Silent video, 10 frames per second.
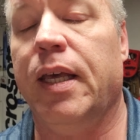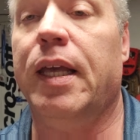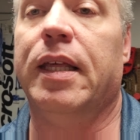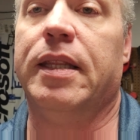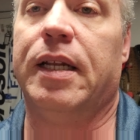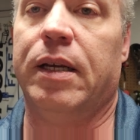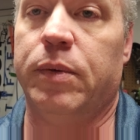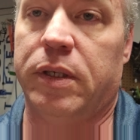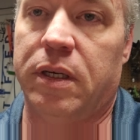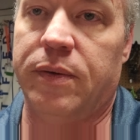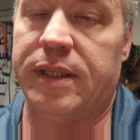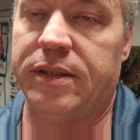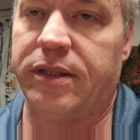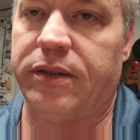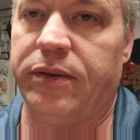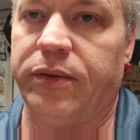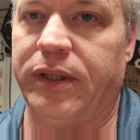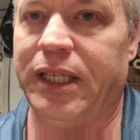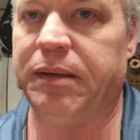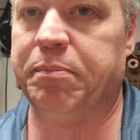And then I will go
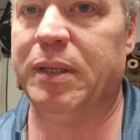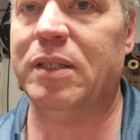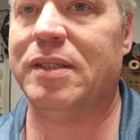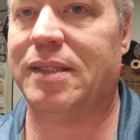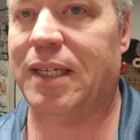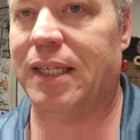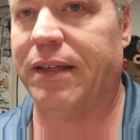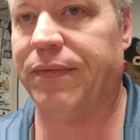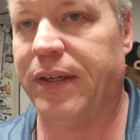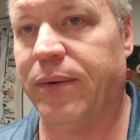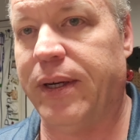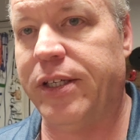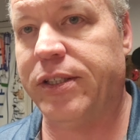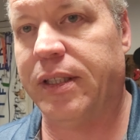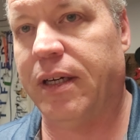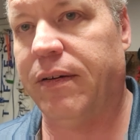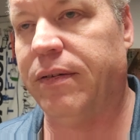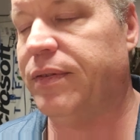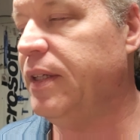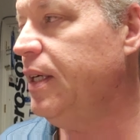into the build state configuration
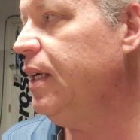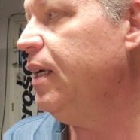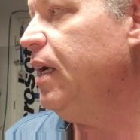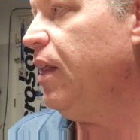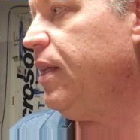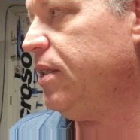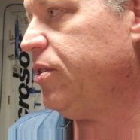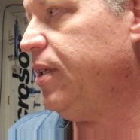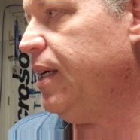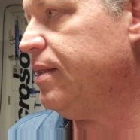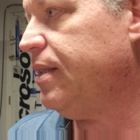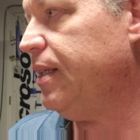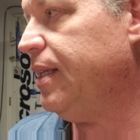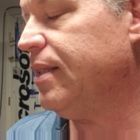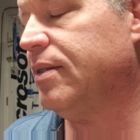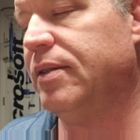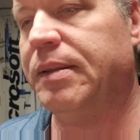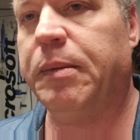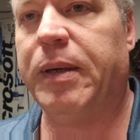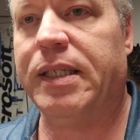of this chassis. And that's
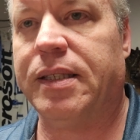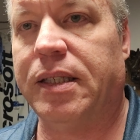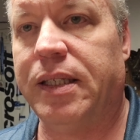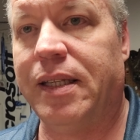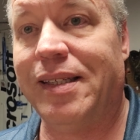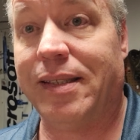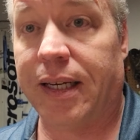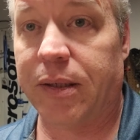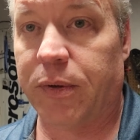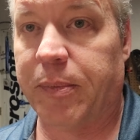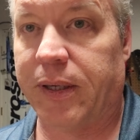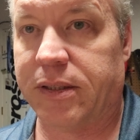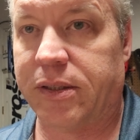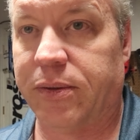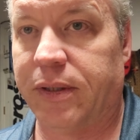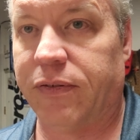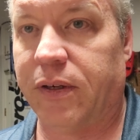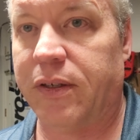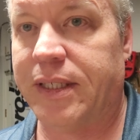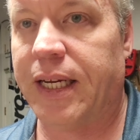going to be basically the second repository
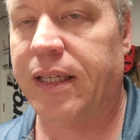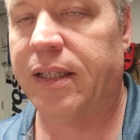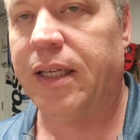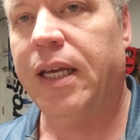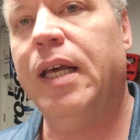for our data.